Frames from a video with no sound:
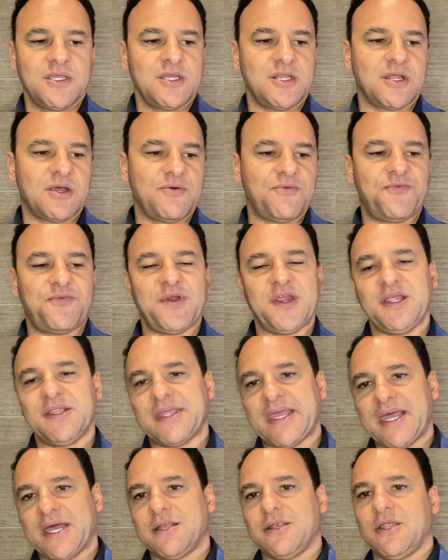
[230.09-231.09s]
free
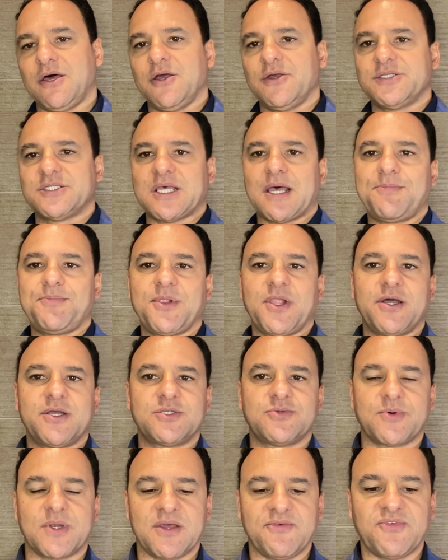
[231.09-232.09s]
downloads,
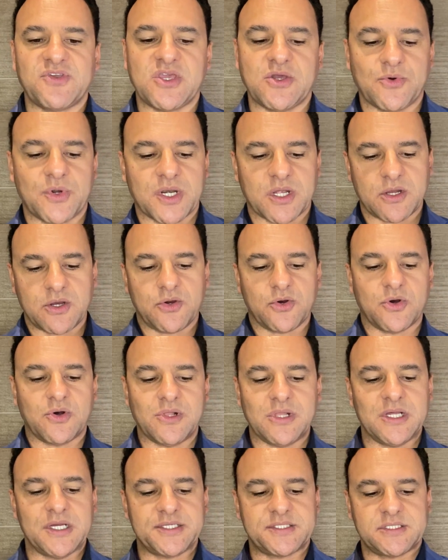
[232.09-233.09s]
uploads, whatever you want to
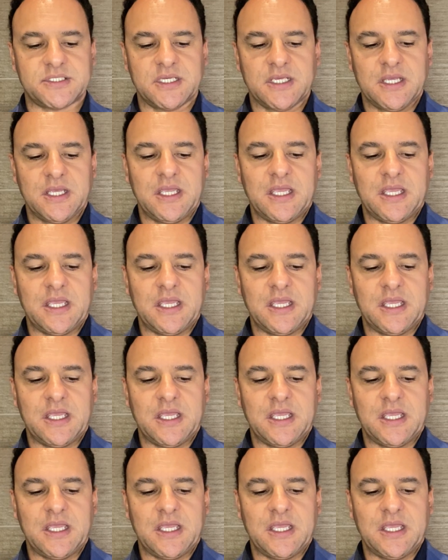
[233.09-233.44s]
call it,